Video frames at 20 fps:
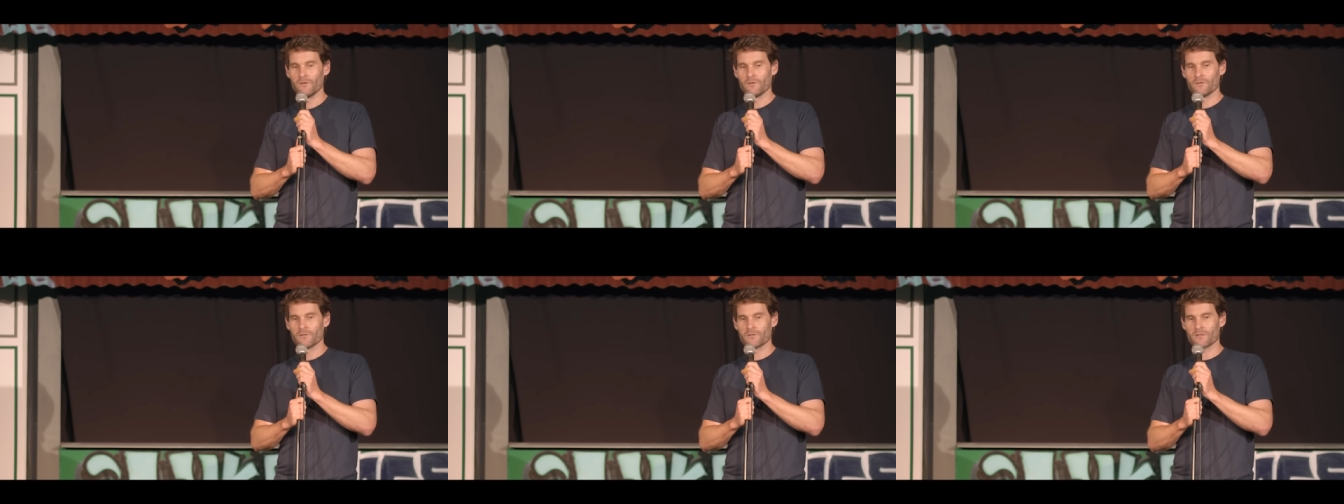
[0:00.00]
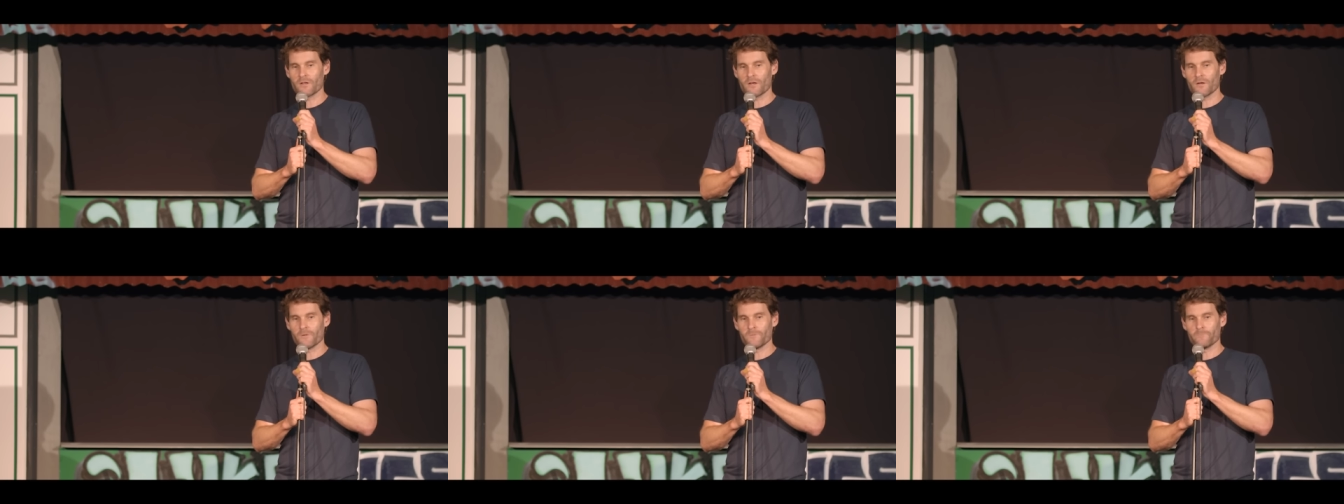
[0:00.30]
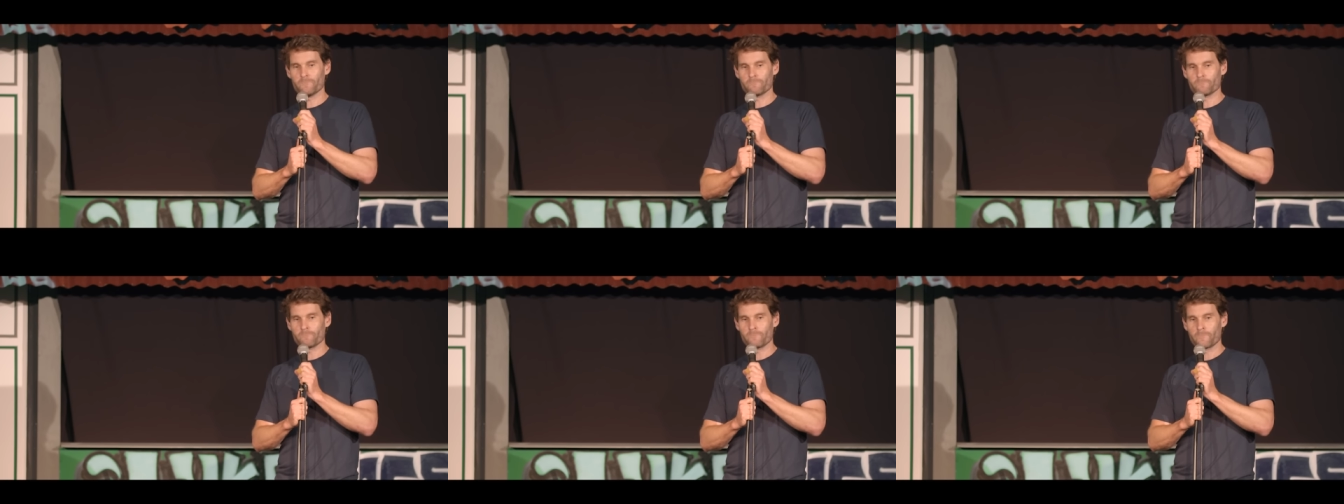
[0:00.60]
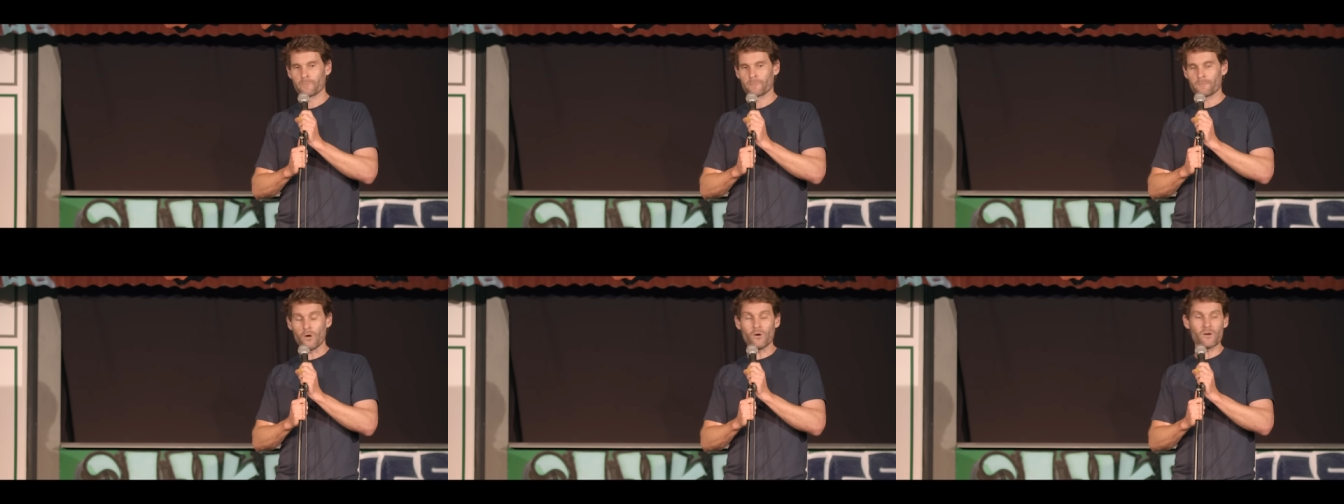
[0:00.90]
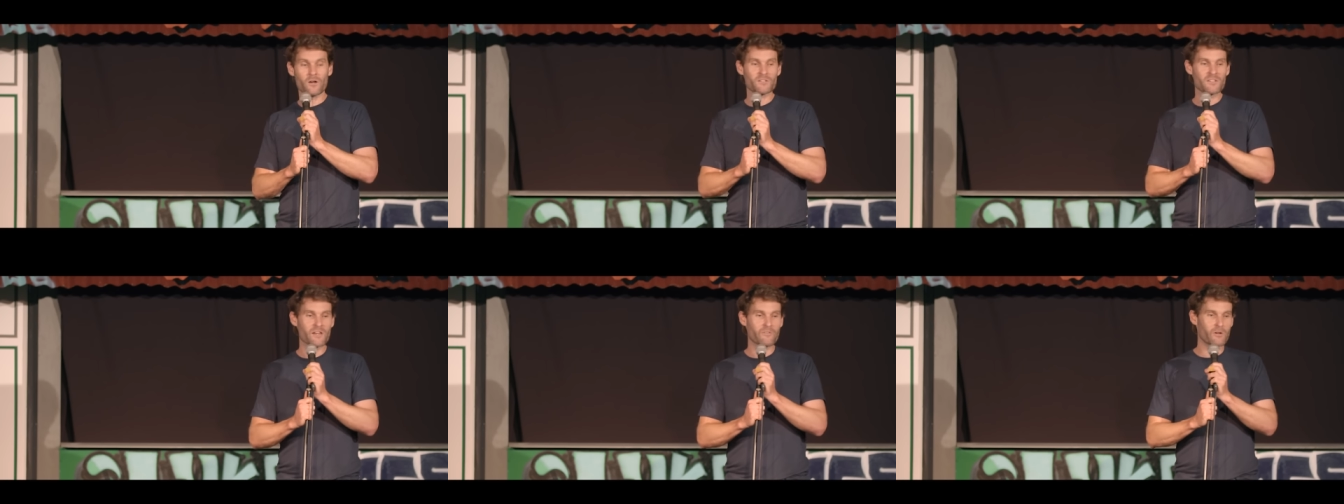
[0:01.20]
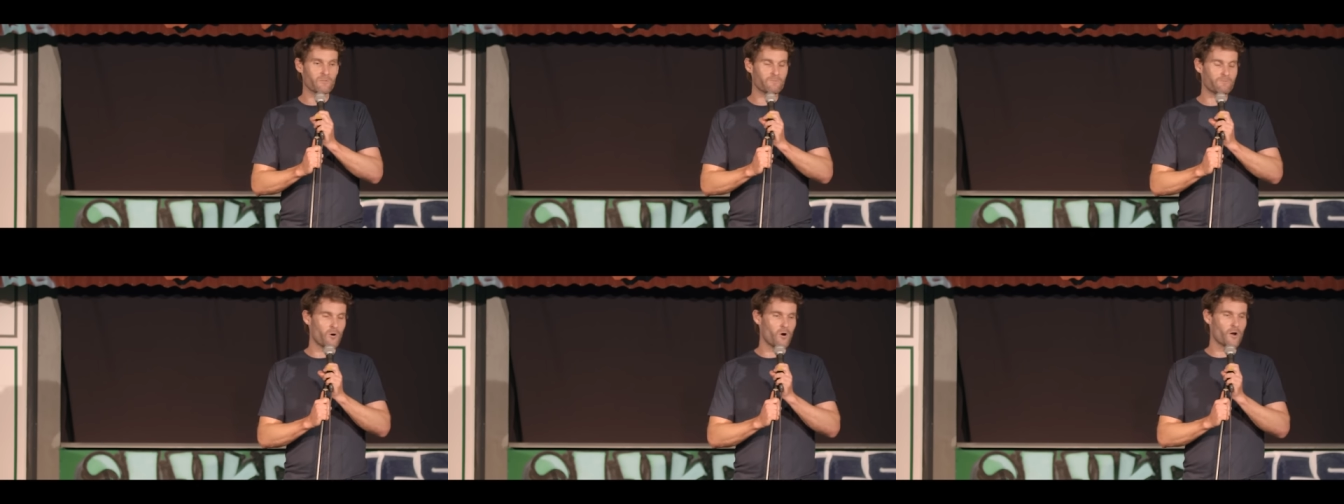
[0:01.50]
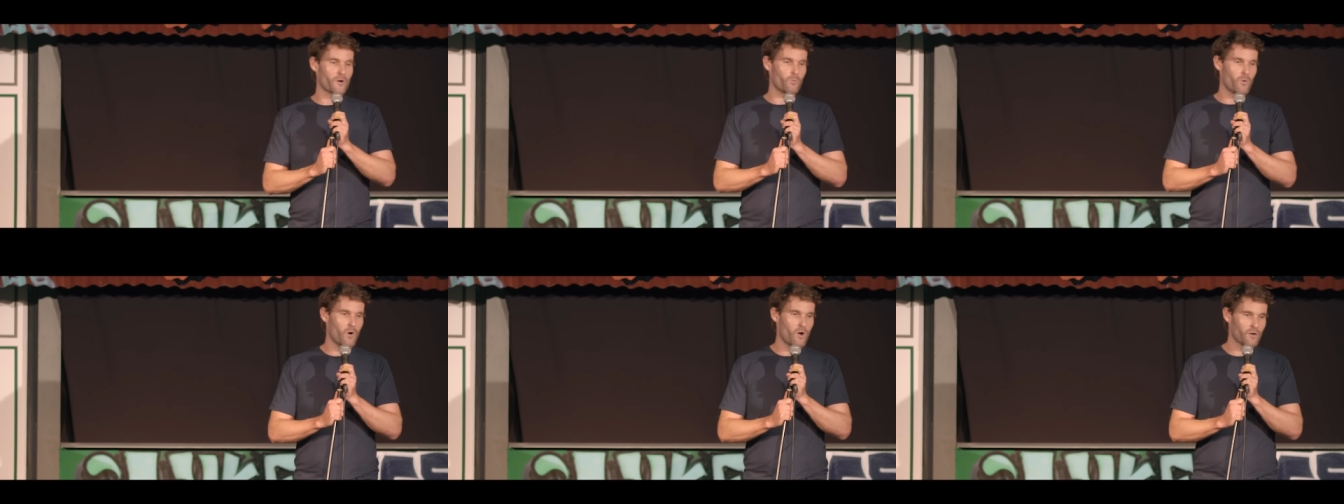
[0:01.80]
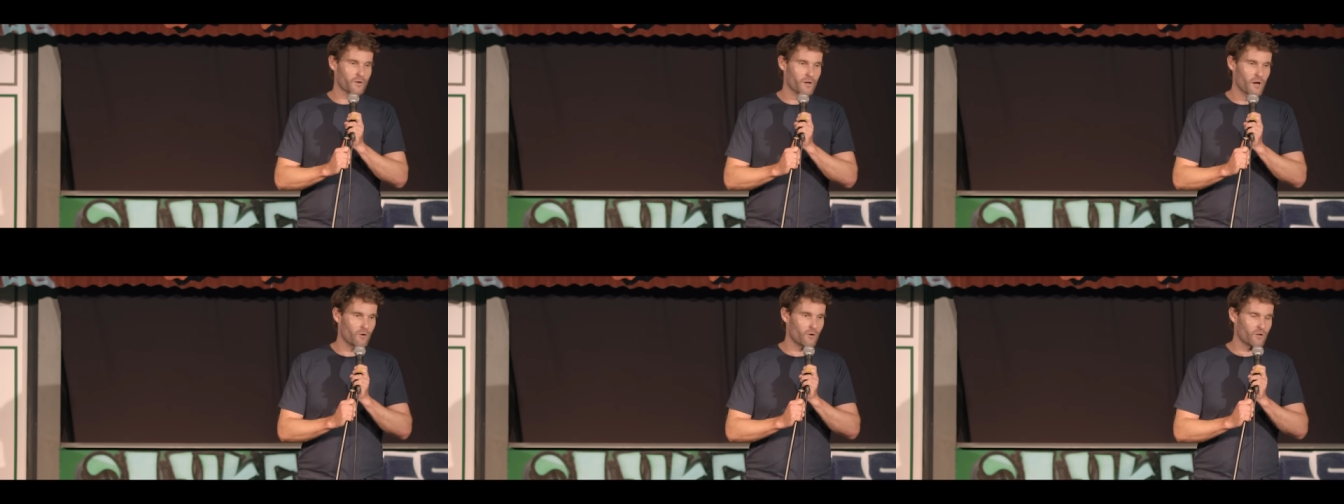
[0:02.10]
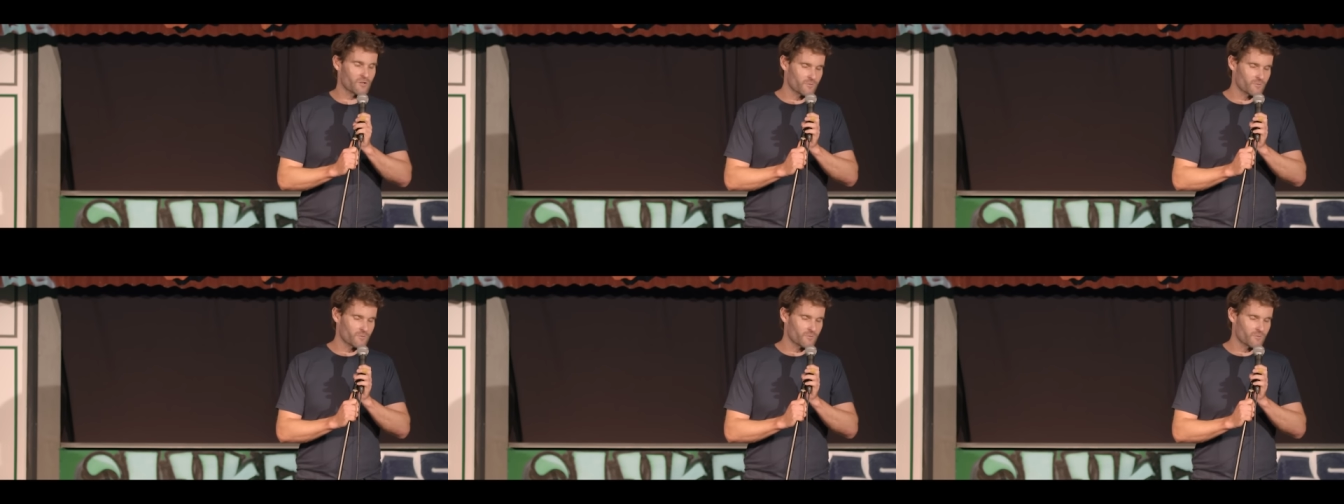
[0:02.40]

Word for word: So, I was having a fight a while ago, right?